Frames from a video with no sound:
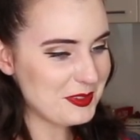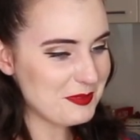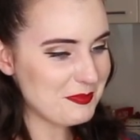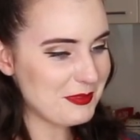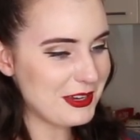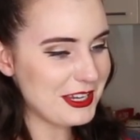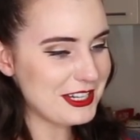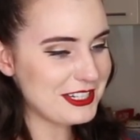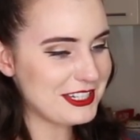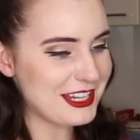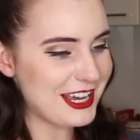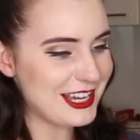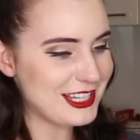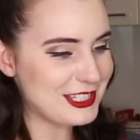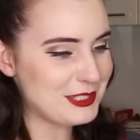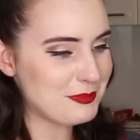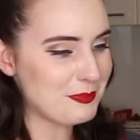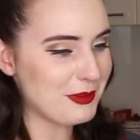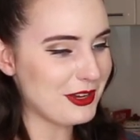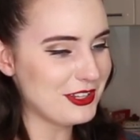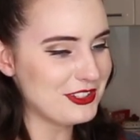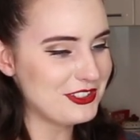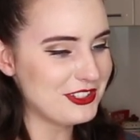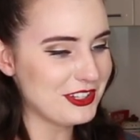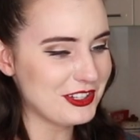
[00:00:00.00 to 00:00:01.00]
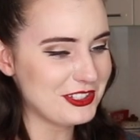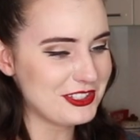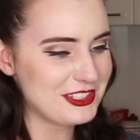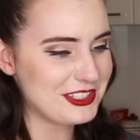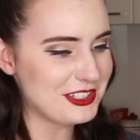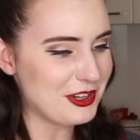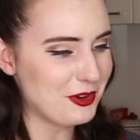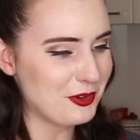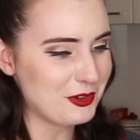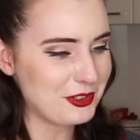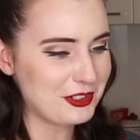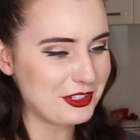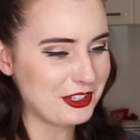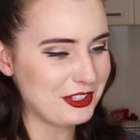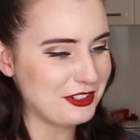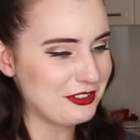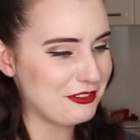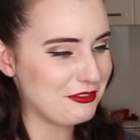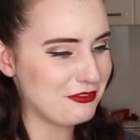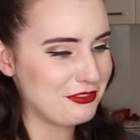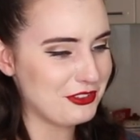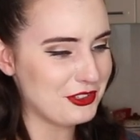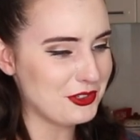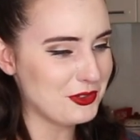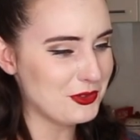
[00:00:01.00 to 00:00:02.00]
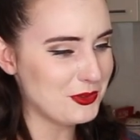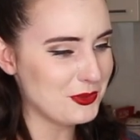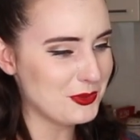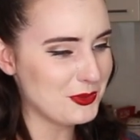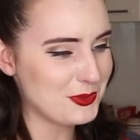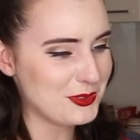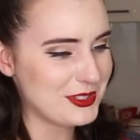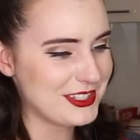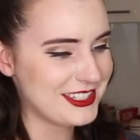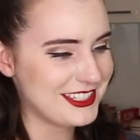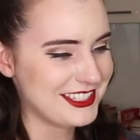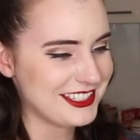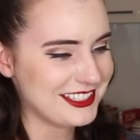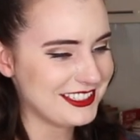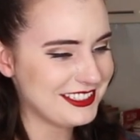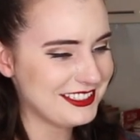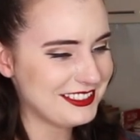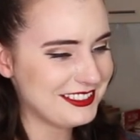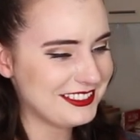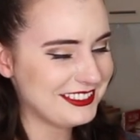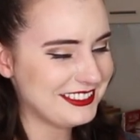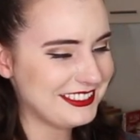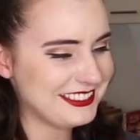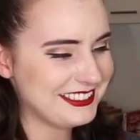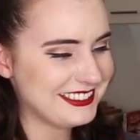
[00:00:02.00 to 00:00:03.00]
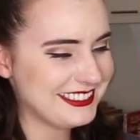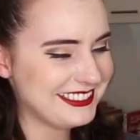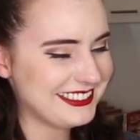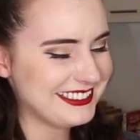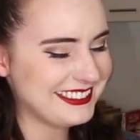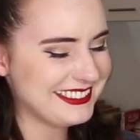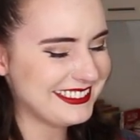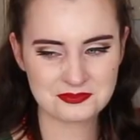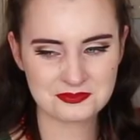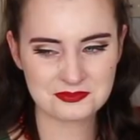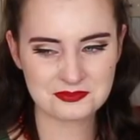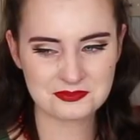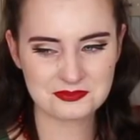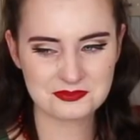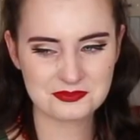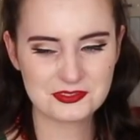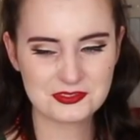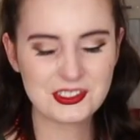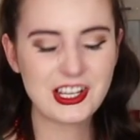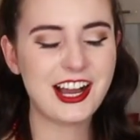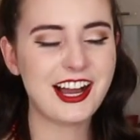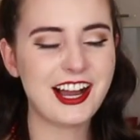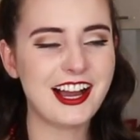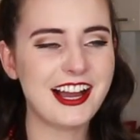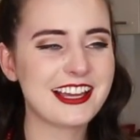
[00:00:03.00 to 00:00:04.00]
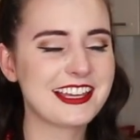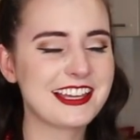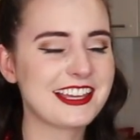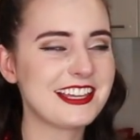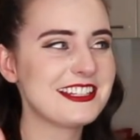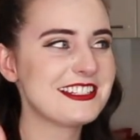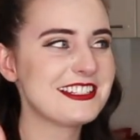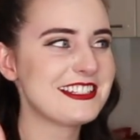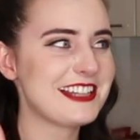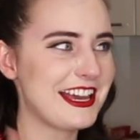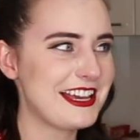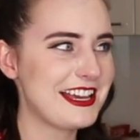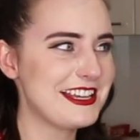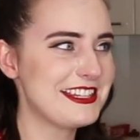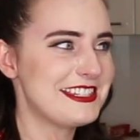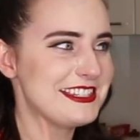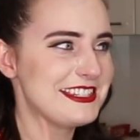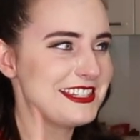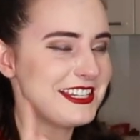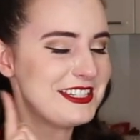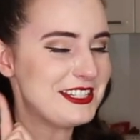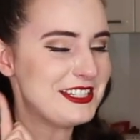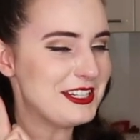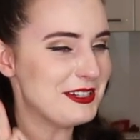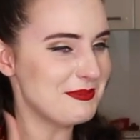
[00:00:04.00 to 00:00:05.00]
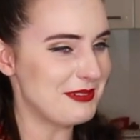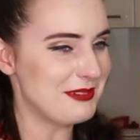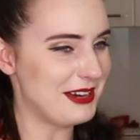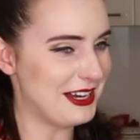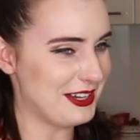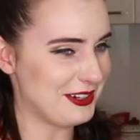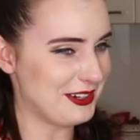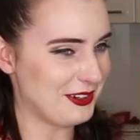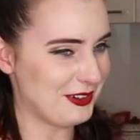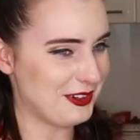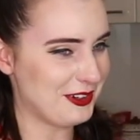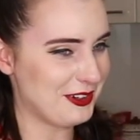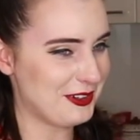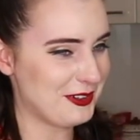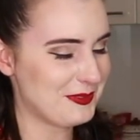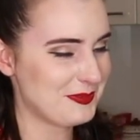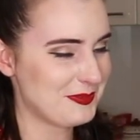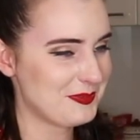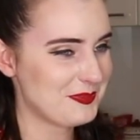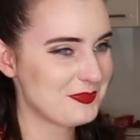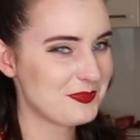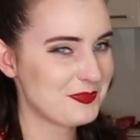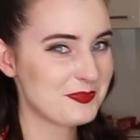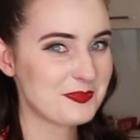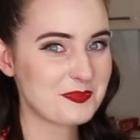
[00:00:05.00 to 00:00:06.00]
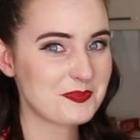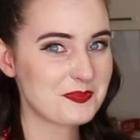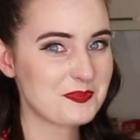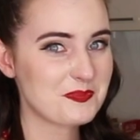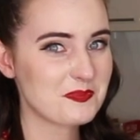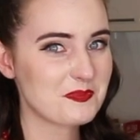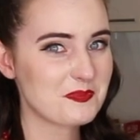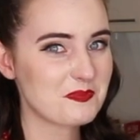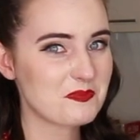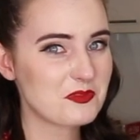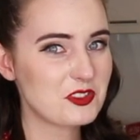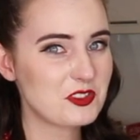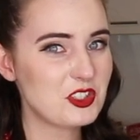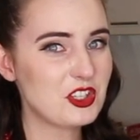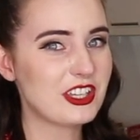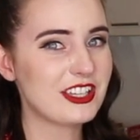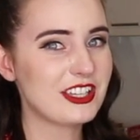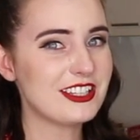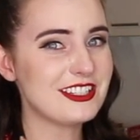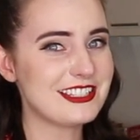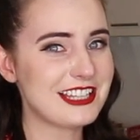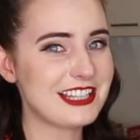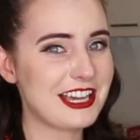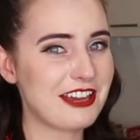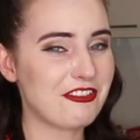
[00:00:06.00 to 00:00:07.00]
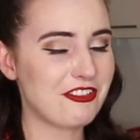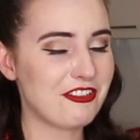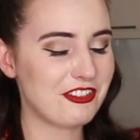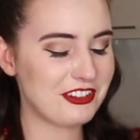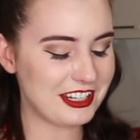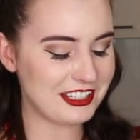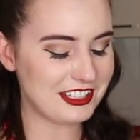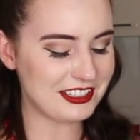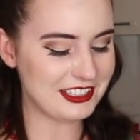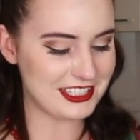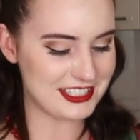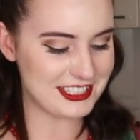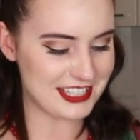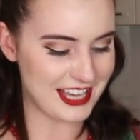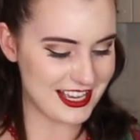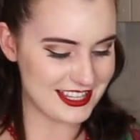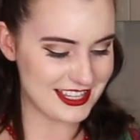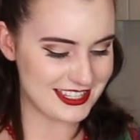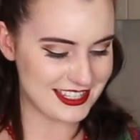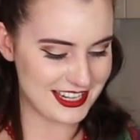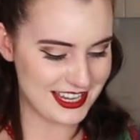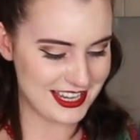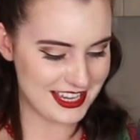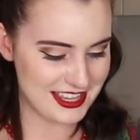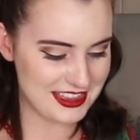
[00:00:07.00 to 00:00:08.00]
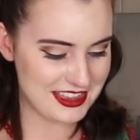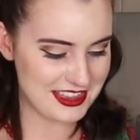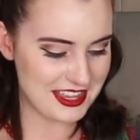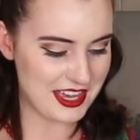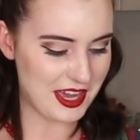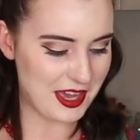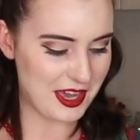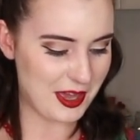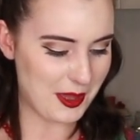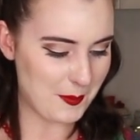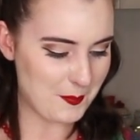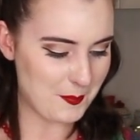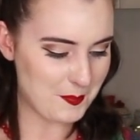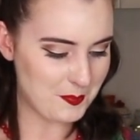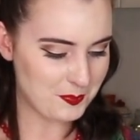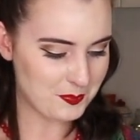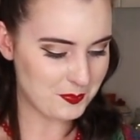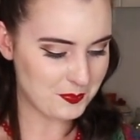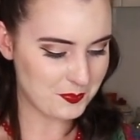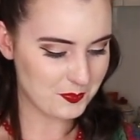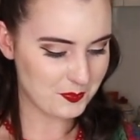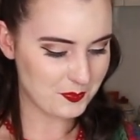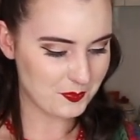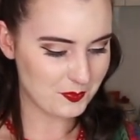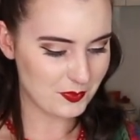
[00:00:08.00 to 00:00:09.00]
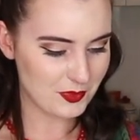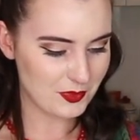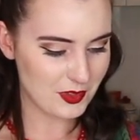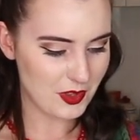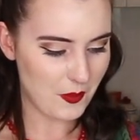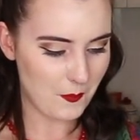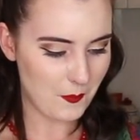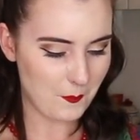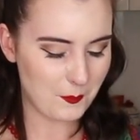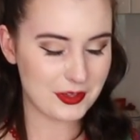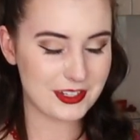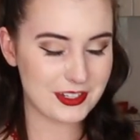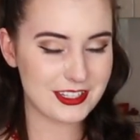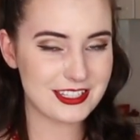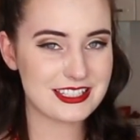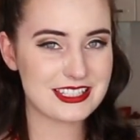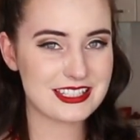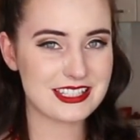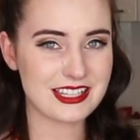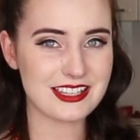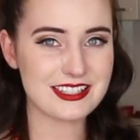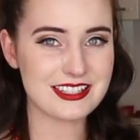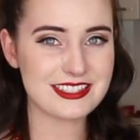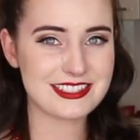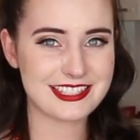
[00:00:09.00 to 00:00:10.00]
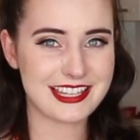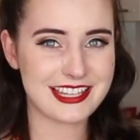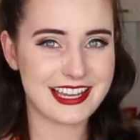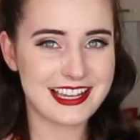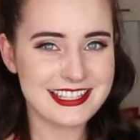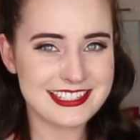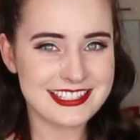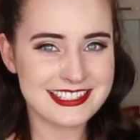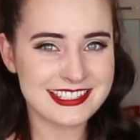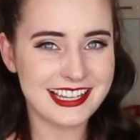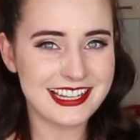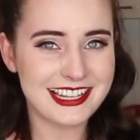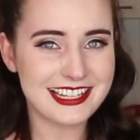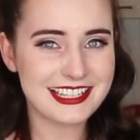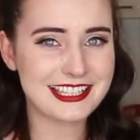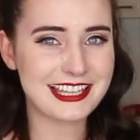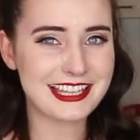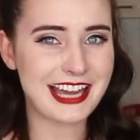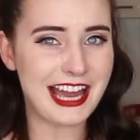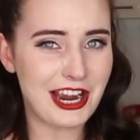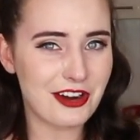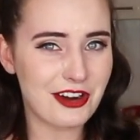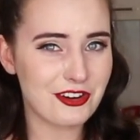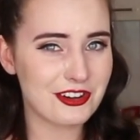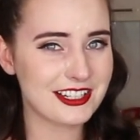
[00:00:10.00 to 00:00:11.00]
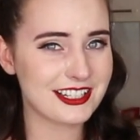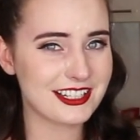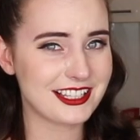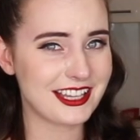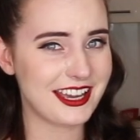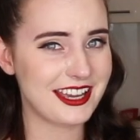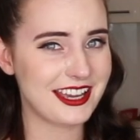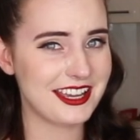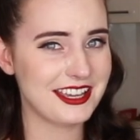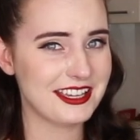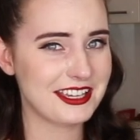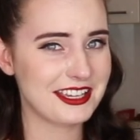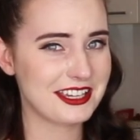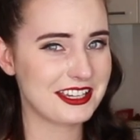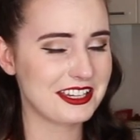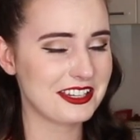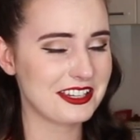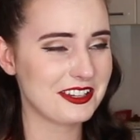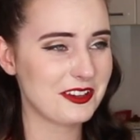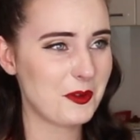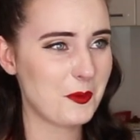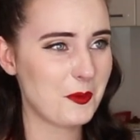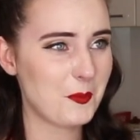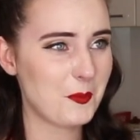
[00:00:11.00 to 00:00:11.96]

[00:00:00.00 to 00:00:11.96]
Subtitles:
My taste buds are so confused. I can taste the tomato. You can definitely taste it in there. But it does taste like carrot cake.